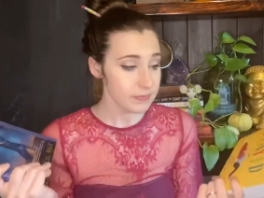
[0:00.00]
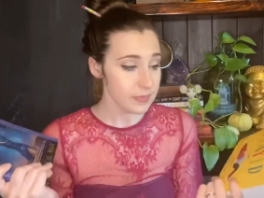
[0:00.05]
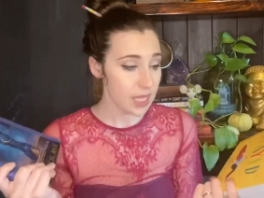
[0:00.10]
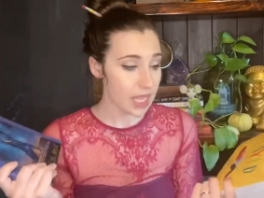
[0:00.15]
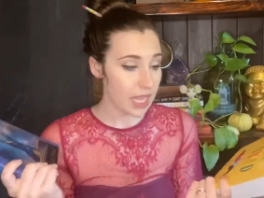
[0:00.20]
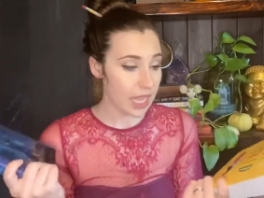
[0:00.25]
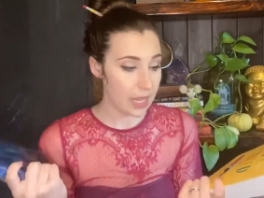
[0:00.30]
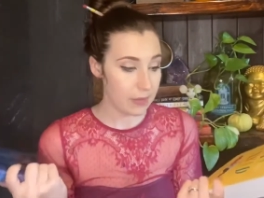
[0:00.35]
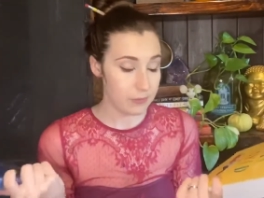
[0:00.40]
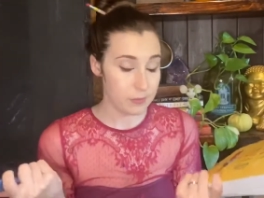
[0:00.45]

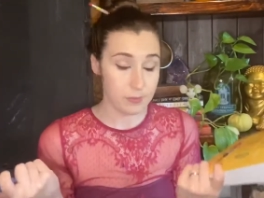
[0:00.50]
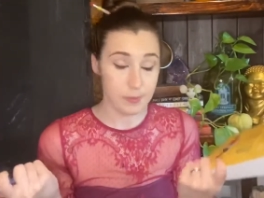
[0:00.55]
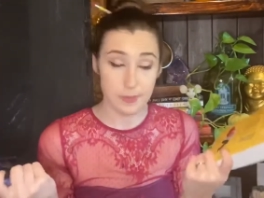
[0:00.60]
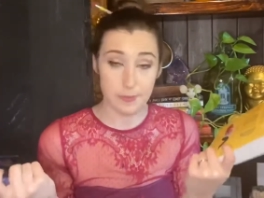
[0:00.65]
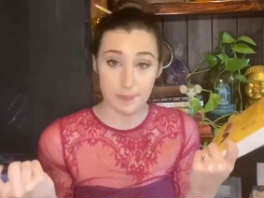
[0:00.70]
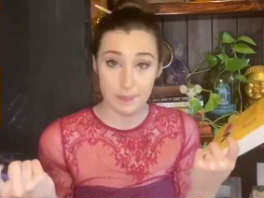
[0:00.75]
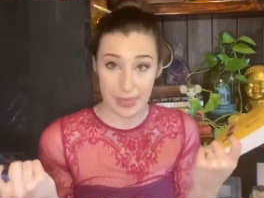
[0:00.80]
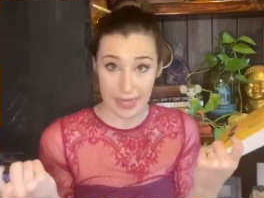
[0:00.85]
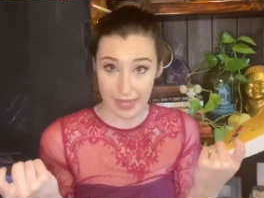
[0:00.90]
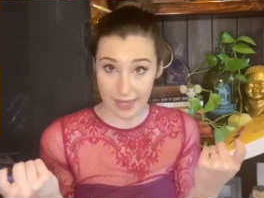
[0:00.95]
I will be
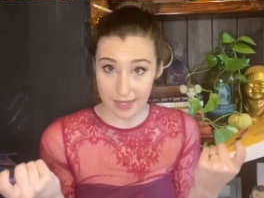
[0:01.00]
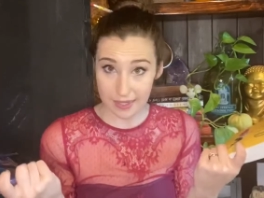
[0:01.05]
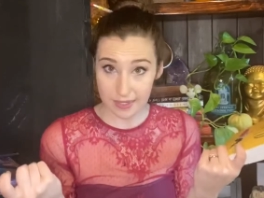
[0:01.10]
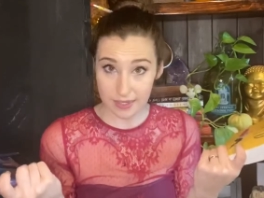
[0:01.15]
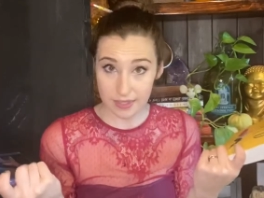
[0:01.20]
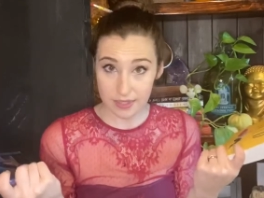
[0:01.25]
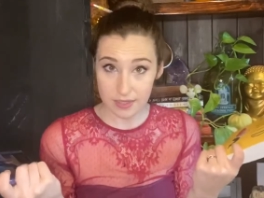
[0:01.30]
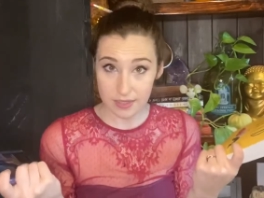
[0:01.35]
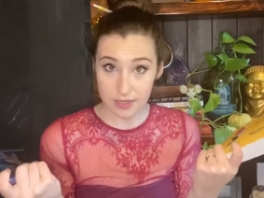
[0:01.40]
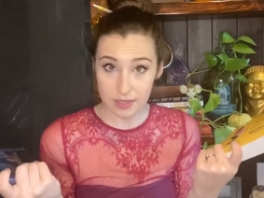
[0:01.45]
back
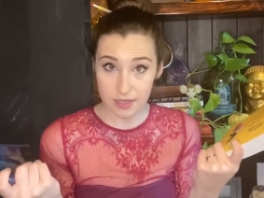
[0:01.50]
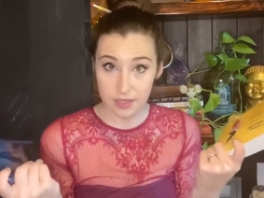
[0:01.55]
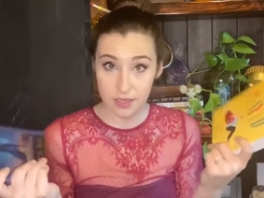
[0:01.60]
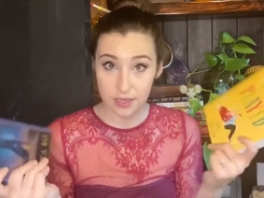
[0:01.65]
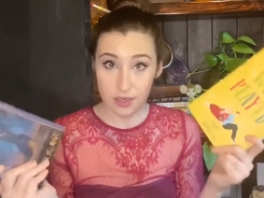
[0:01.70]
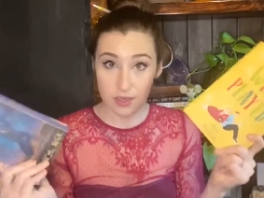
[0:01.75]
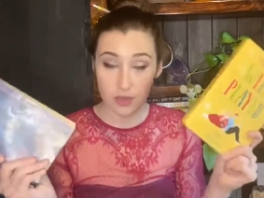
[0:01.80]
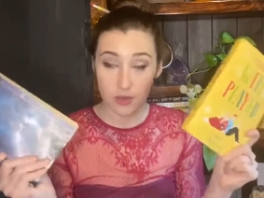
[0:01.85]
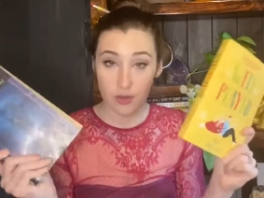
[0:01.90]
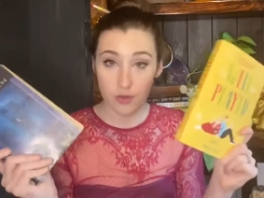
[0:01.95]

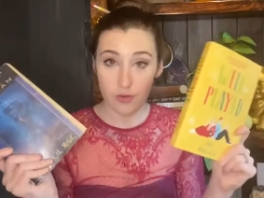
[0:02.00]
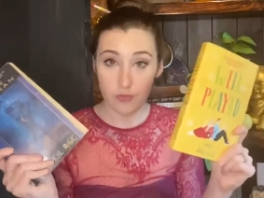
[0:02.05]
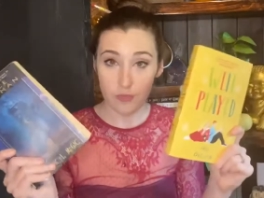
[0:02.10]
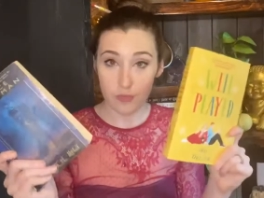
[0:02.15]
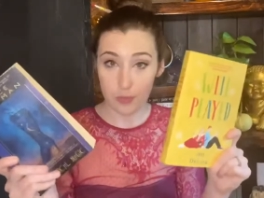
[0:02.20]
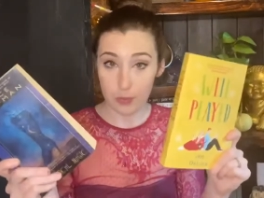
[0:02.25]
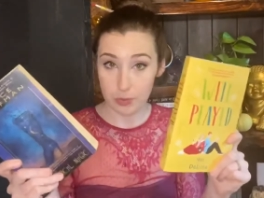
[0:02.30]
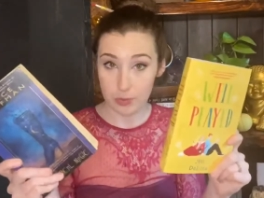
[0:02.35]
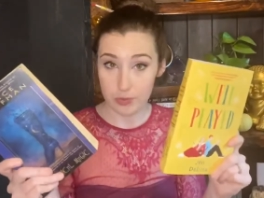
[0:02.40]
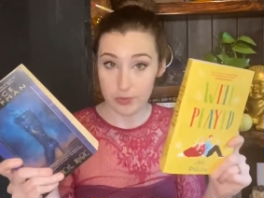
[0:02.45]

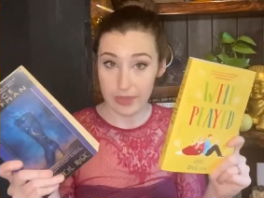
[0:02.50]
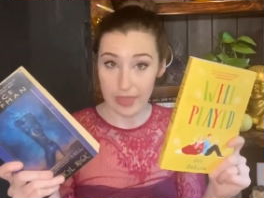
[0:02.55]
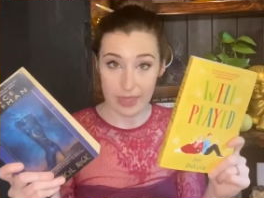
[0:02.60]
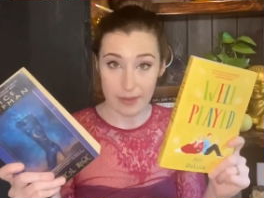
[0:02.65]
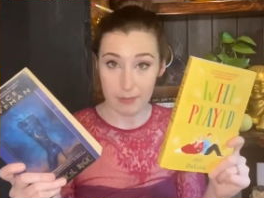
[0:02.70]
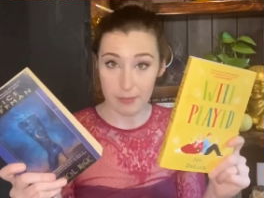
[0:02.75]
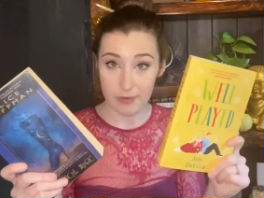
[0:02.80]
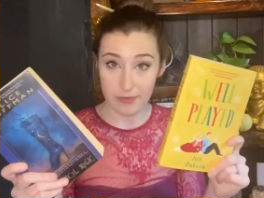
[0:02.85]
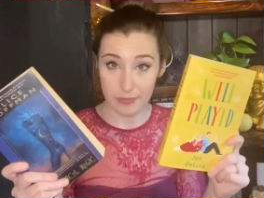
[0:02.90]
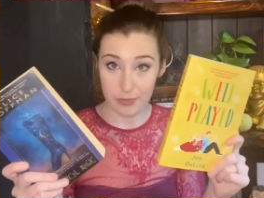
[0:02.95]
for that
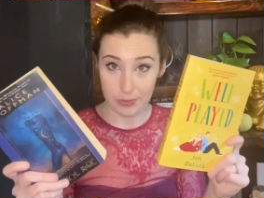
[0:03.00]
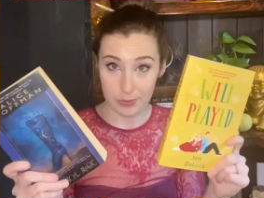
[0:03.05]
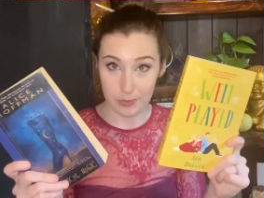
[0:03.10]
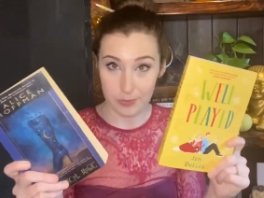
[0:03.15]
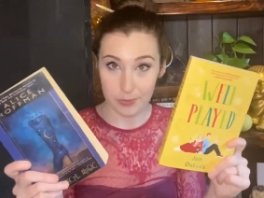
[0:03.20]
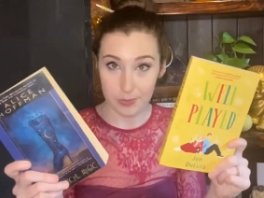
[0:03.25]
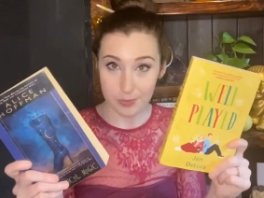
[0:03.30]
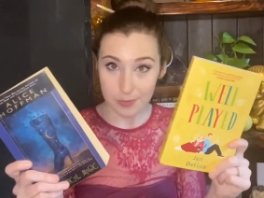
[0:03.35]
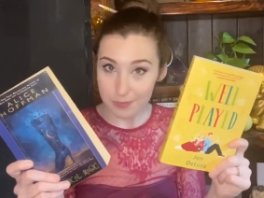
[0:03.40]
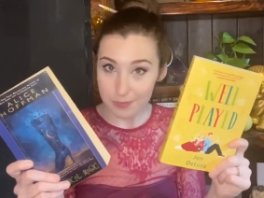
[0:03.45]
review.